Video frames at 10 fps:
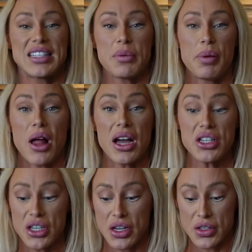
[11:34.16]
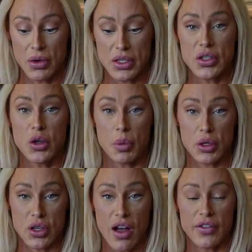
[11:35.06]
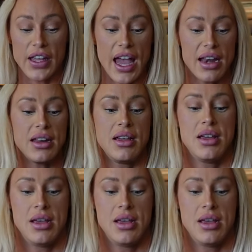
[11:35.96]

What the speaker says: it's a plush, so it's super soft again.